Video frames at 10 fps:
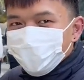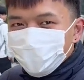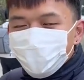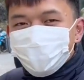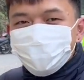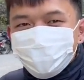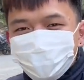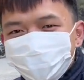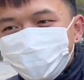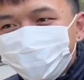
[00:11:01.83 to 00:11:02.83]
What? Is
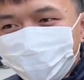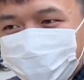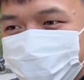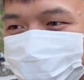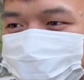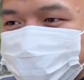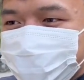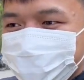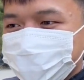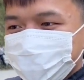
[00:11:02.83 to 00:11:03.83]
the, the road? road
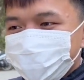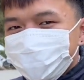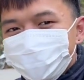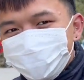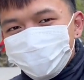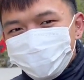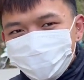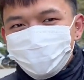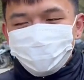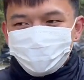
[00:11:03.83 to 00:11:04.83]
windy? Yeah.
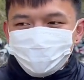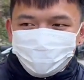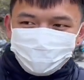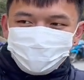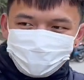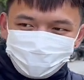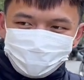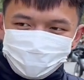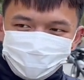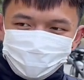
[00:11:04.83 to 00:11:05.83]
Road oh, today? Oh no.
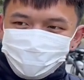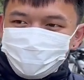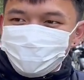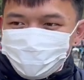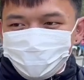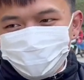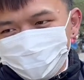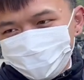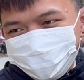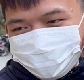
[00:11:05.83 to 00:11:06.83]
Yeah, yeah.
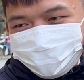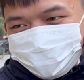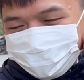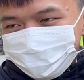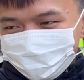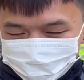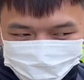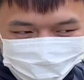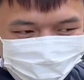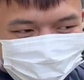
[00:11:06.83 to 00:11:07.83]
Oh, yeah. Dear. Oh
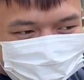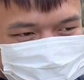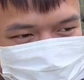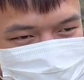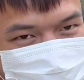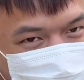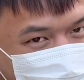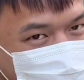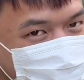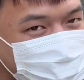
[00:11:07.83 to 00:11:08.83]
no.
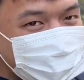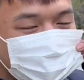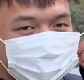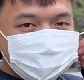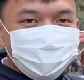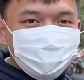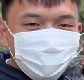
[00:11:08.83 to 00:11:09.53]
What? Bad?